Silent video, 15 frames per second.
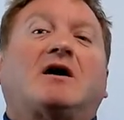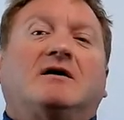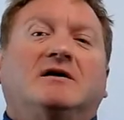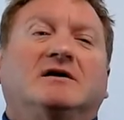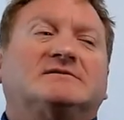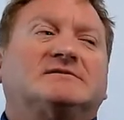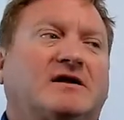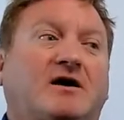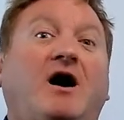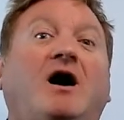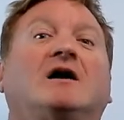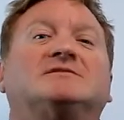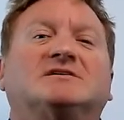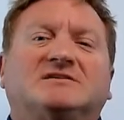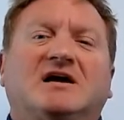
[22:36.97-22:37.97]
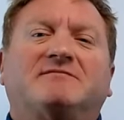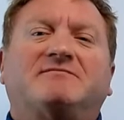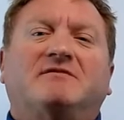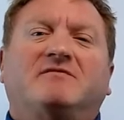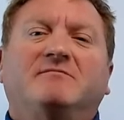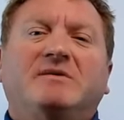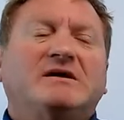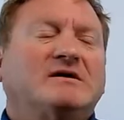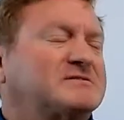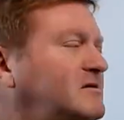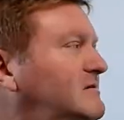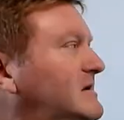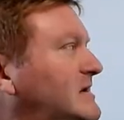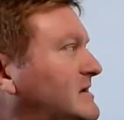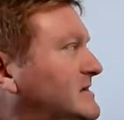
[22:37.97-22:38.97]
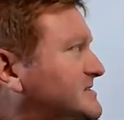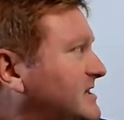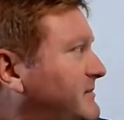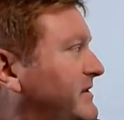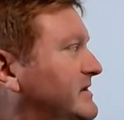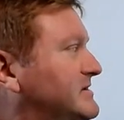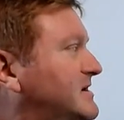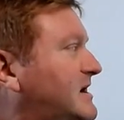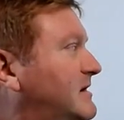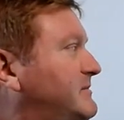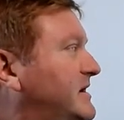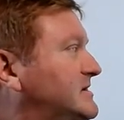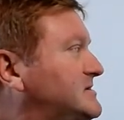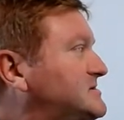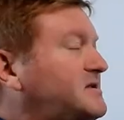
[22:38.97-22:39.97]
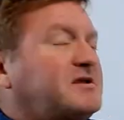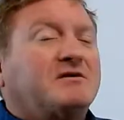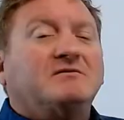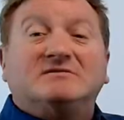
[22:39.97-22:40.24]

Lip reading: It's a conscious effort for me. So some of these will come easy to you.